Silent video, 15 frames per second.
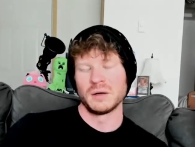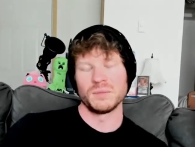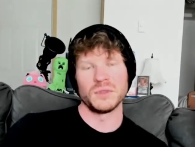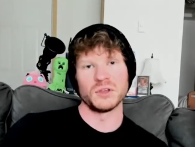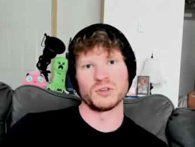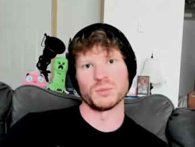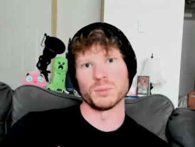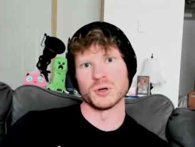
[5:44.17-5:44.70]

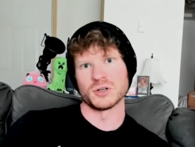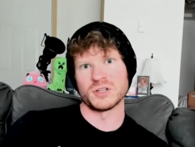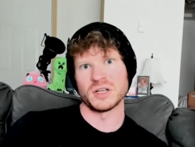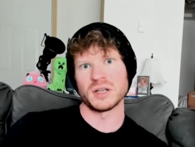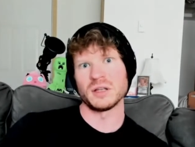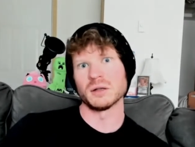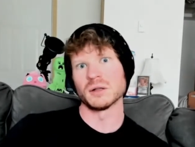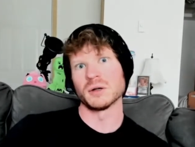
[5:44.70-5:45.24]
this
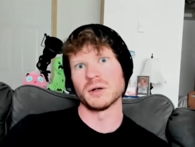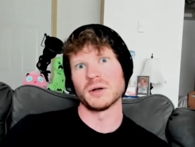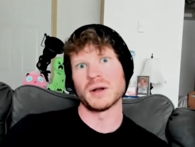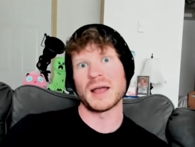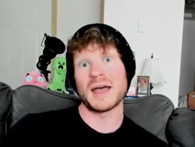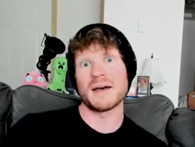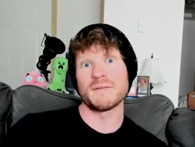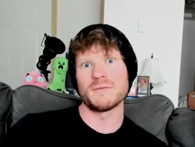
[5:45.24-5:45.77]
particular
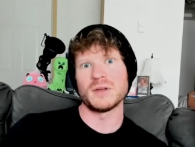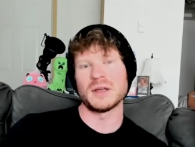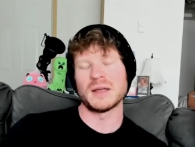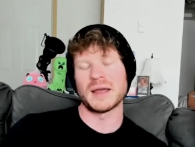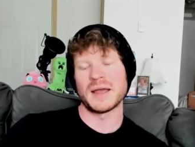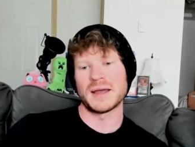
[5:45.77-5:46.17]
heavy